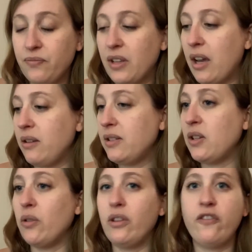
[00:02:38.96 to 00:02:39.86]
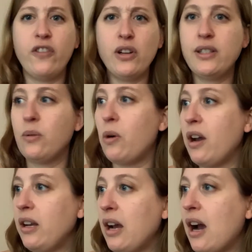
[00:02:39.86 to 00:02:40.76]
Okay, so the first
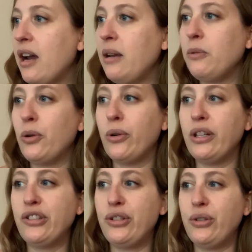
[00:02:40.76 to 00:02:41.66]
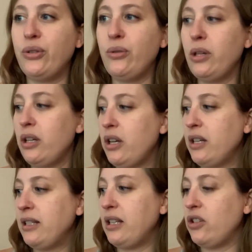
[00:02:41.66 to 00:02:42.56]
one I am going to
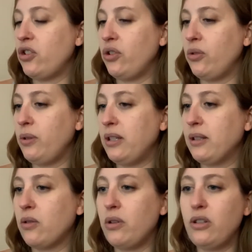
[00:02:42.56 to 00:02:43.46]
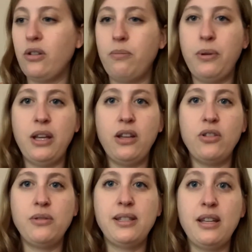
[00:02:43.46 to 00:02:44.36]
teach you is going to be
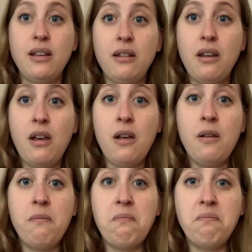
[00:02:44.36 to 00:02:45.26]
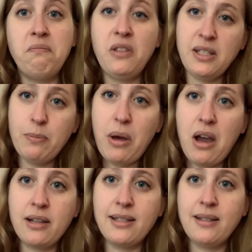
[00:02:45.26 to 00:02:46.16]
using this
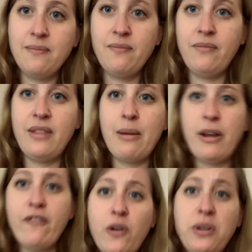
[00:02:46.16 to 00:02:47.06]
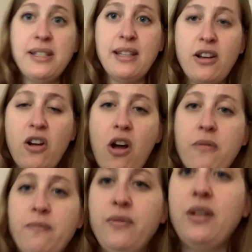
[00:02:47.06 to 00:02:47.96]
box that my phone is sitting
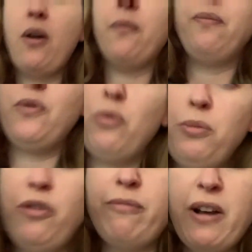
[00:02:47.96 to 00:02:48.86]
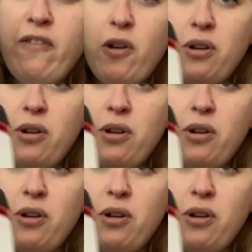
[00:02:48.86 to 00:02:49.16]
on. So we'll move my phone